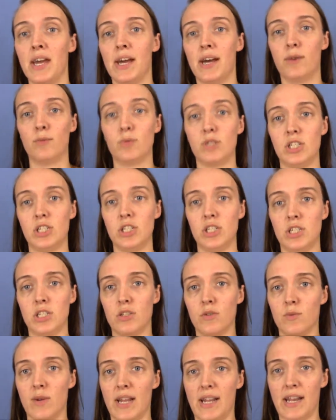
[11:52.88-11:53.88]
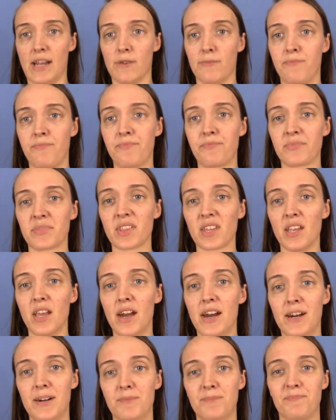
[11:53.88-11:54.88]
which is right now.
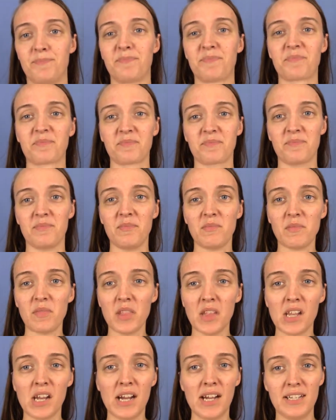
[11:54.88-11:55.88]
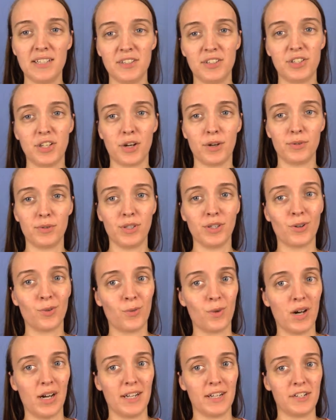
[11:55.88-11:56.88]
And so you'll
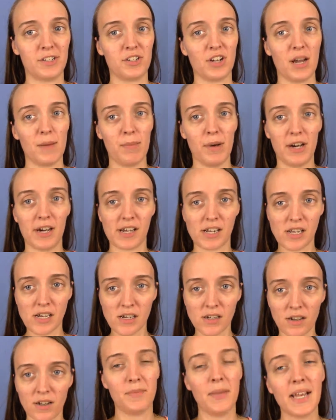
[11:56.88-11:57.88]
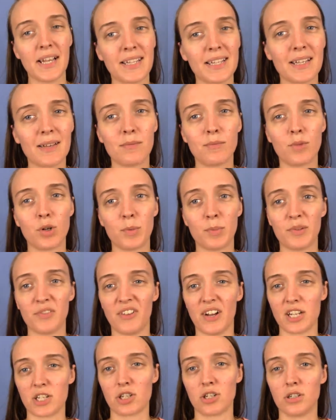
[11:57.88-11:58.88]
want a tripod. Makes it more
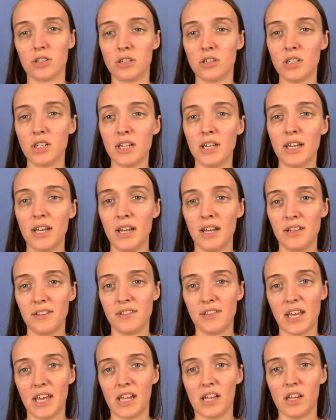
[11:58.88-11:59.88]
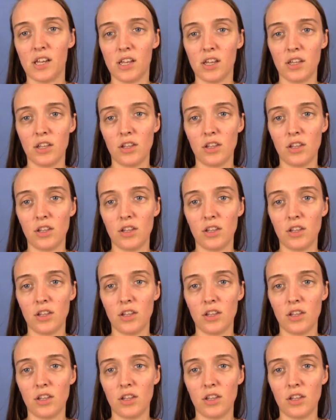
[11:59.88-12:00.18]
professional than